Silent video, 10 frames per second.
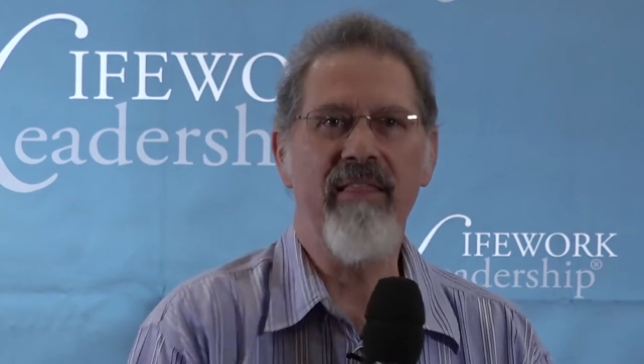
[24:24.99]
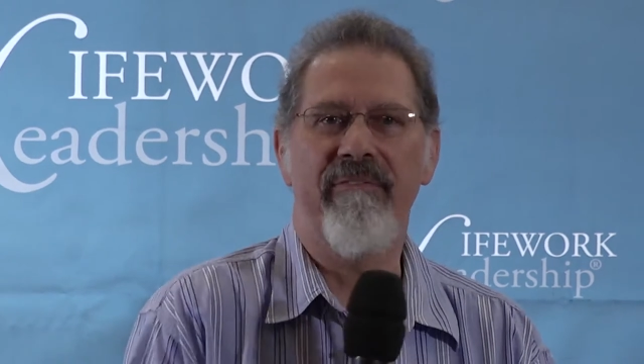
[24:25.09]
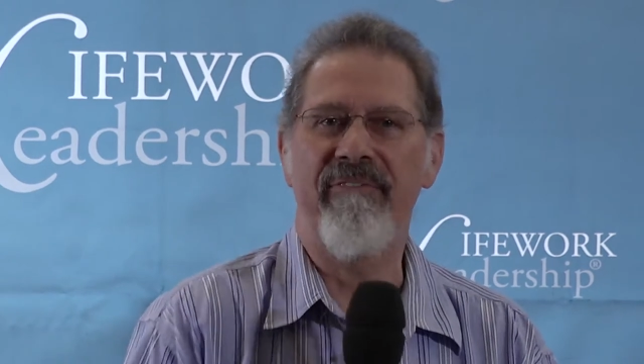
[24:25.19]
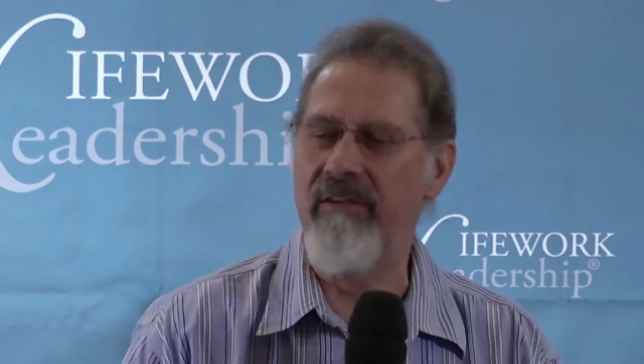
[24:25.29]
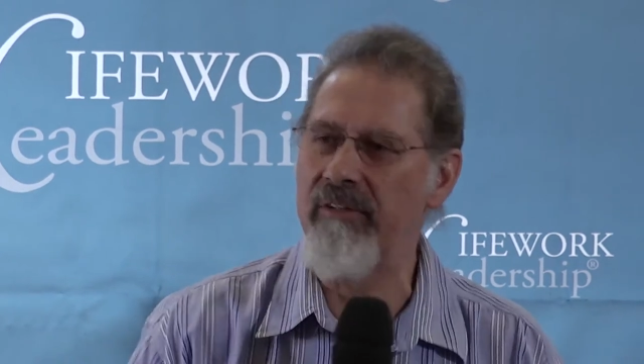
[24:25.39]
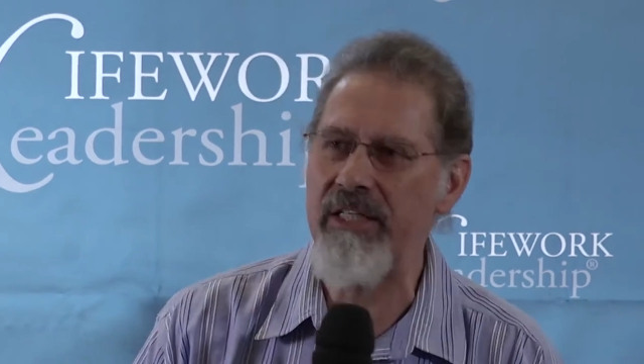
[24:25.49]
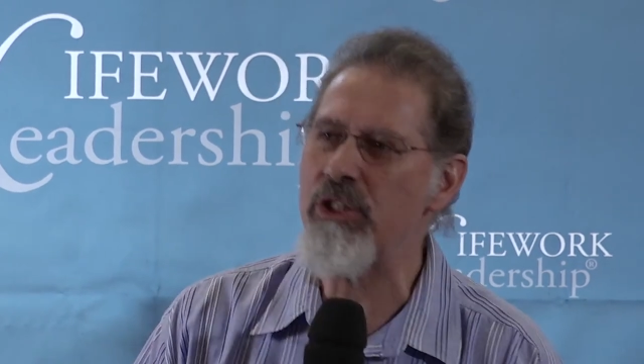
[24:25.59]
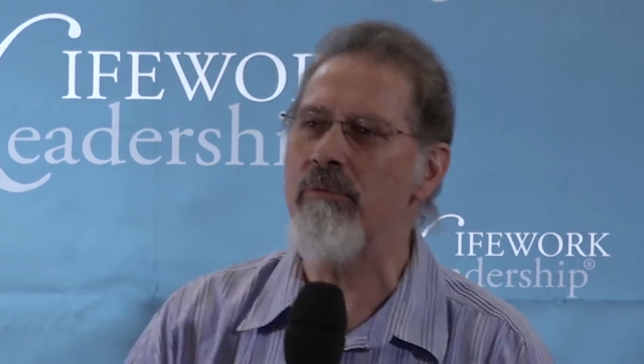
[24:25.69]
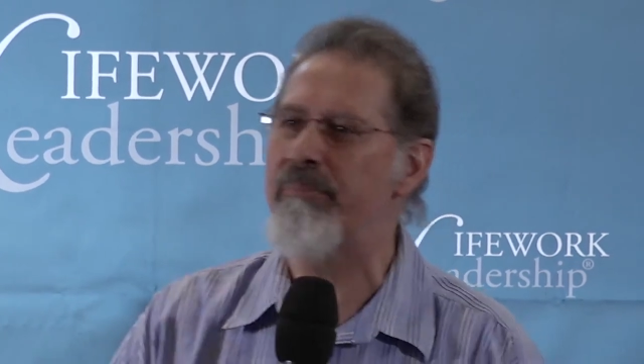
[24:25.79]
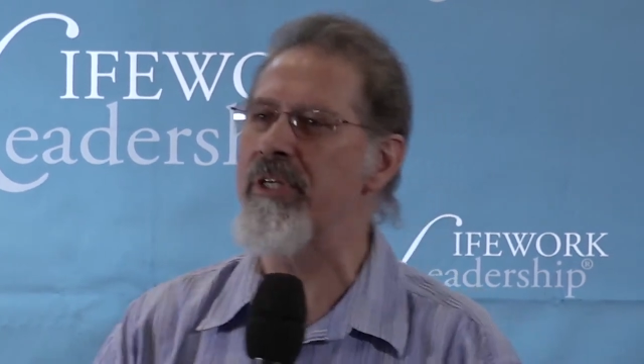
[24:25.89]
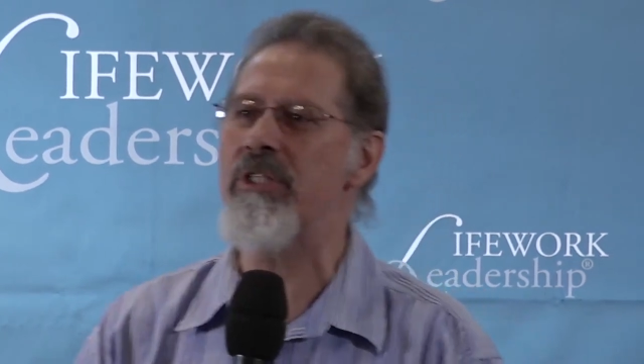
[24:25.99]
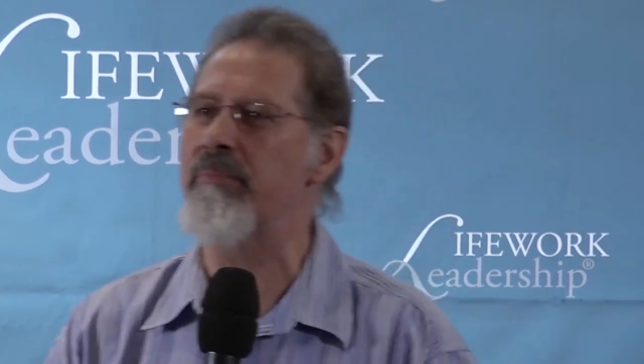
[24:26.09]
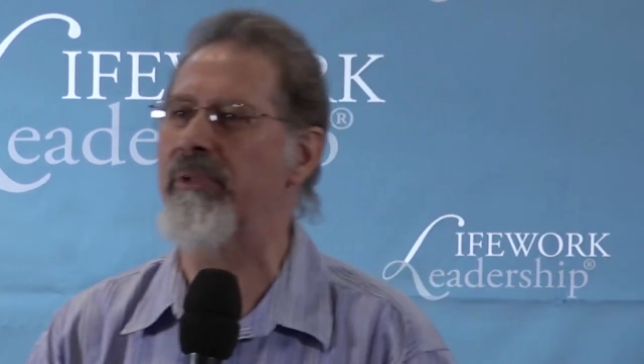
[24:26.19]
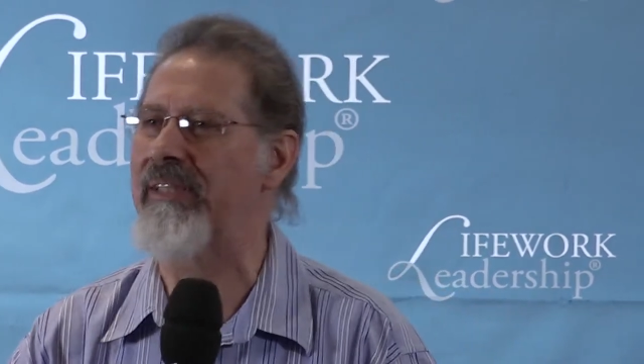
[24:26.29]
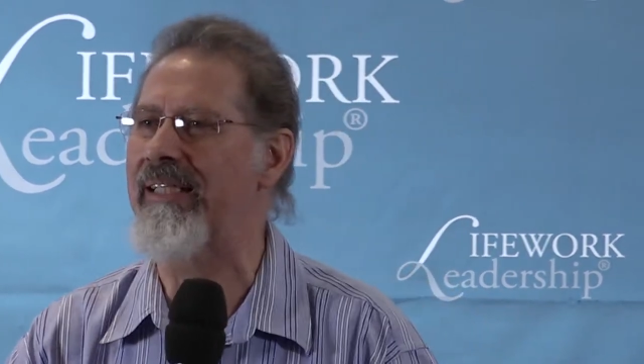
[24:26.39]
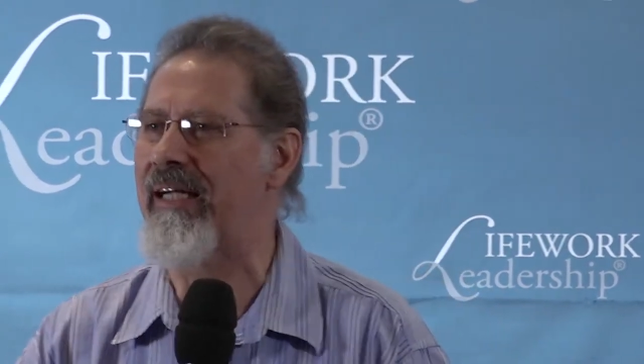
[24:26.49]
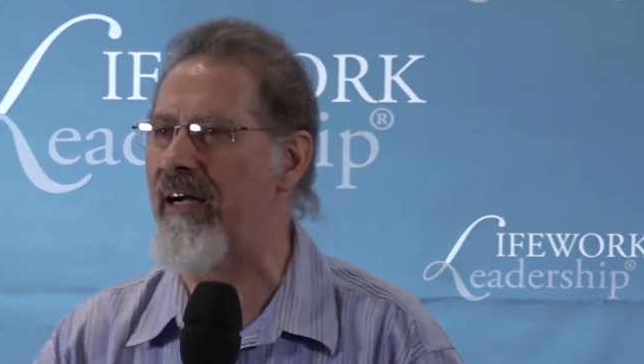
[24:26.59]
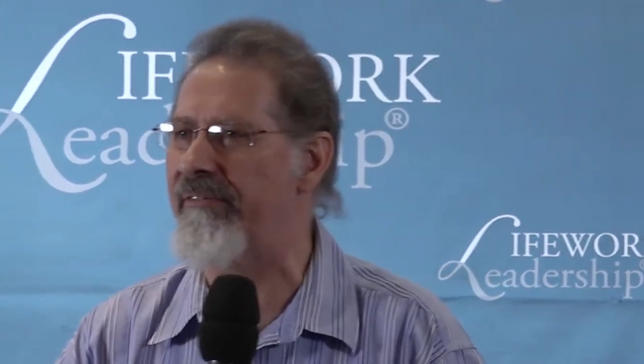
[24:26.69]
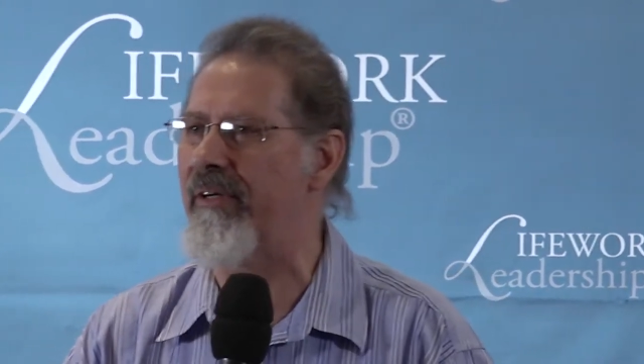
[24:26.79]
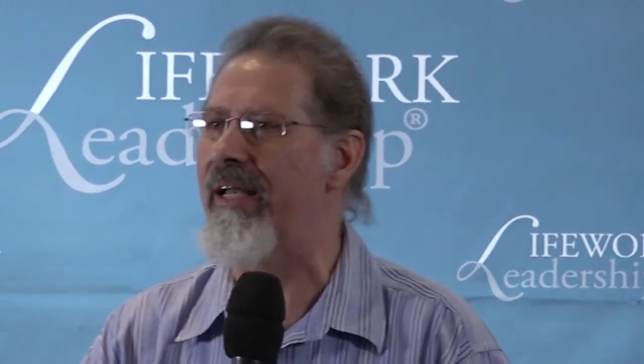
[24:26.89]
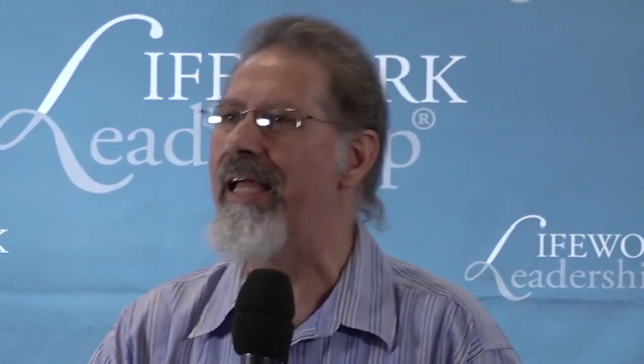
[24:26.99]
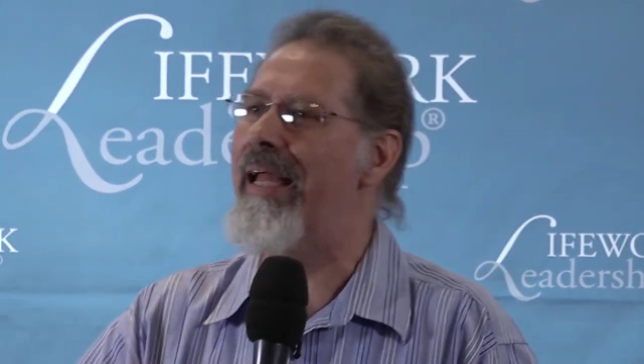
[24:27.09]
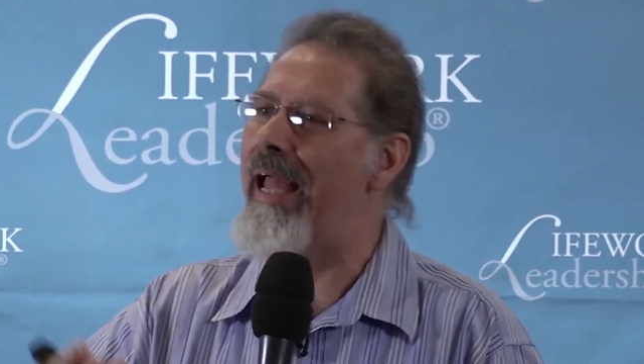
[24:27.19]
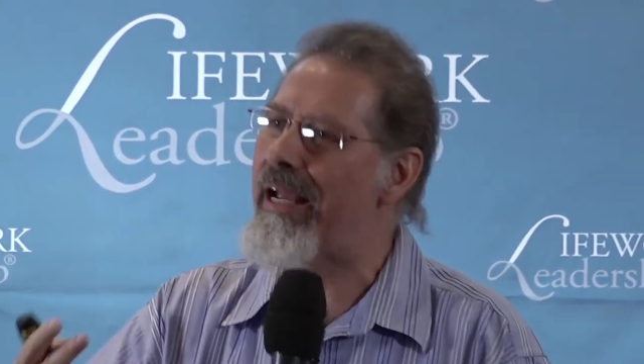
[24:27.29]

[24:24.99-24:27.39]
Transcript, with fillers: and the foundational principles that govern